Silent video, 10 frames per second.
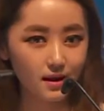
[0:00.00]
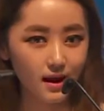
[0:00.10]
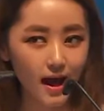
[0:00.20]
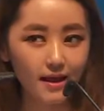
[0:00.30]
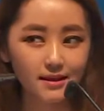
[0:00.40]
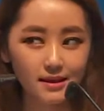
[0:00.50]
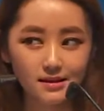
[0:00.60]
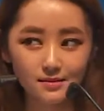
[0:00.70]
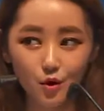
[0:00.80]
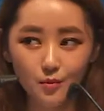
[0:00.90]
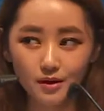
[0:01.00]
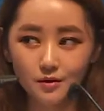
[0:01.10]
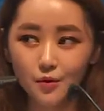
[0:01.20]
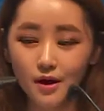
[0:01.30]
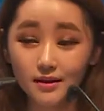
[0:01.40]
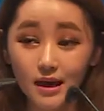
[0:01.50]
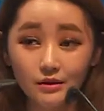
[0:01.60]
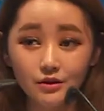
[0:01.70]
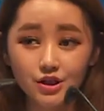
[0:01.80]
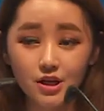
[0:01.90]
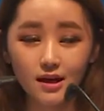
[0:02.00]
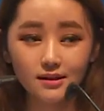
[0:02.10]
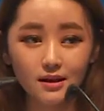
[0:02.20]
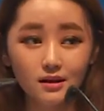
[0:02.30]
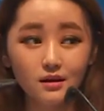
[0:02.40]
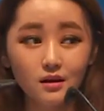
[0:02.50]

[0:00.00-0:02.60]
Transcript: At this moment, right now in China,